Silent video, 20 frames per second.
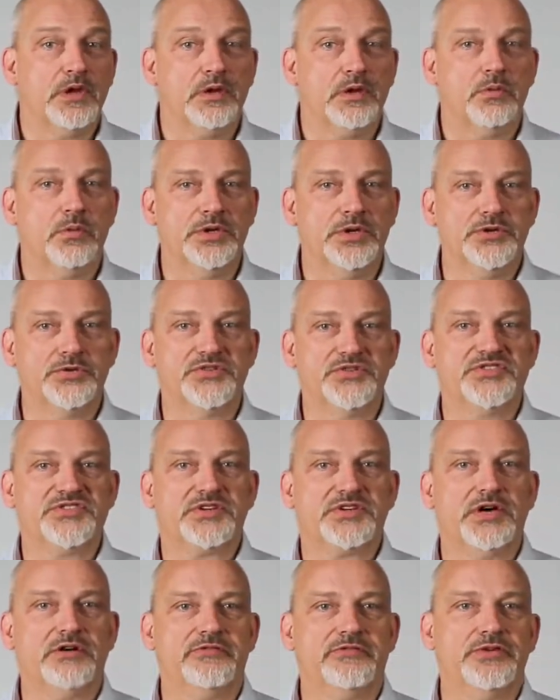When you
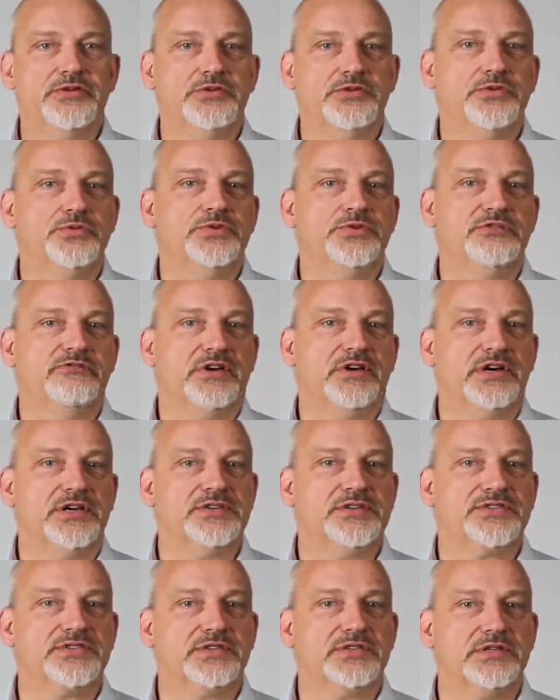discover a new
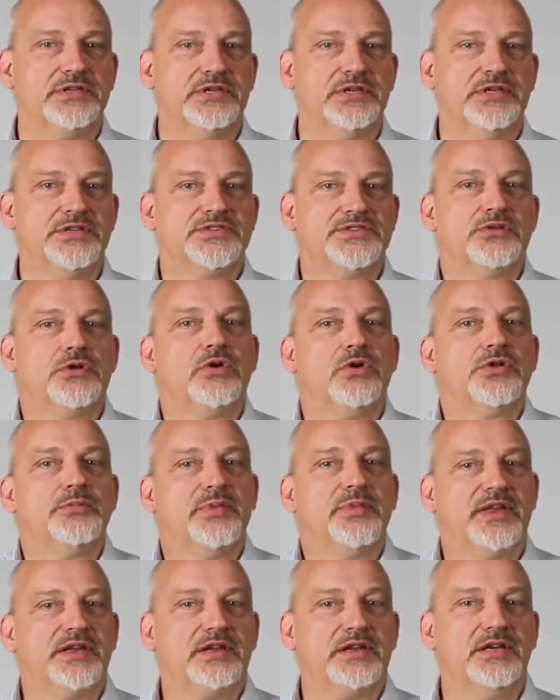device, it is
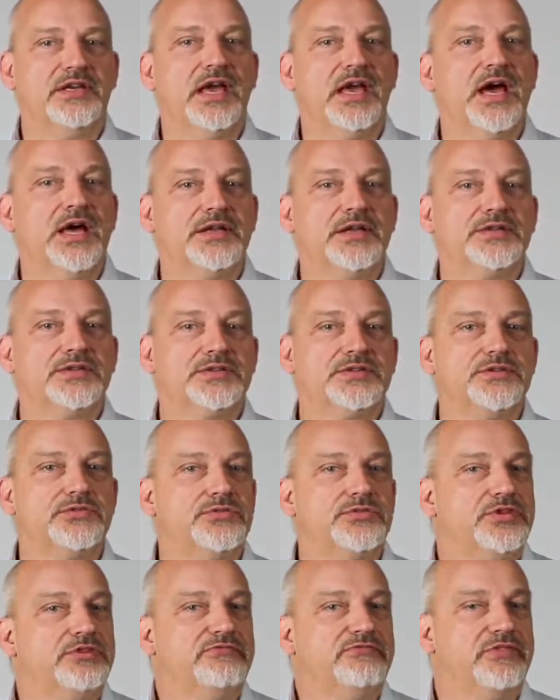automatically added to
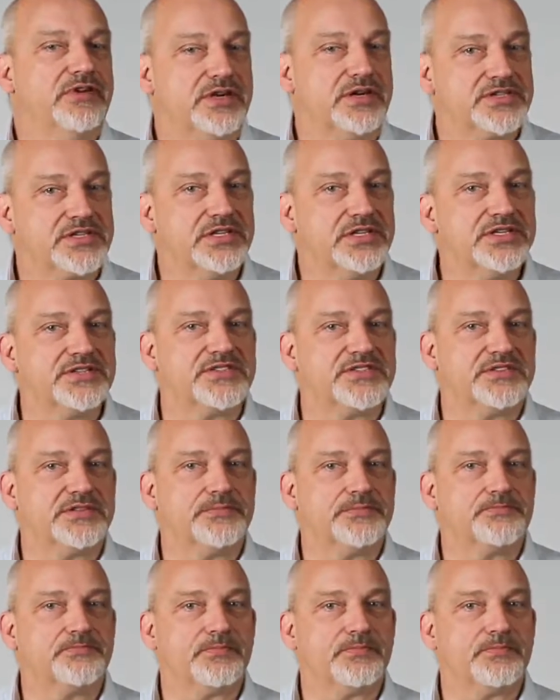the device list.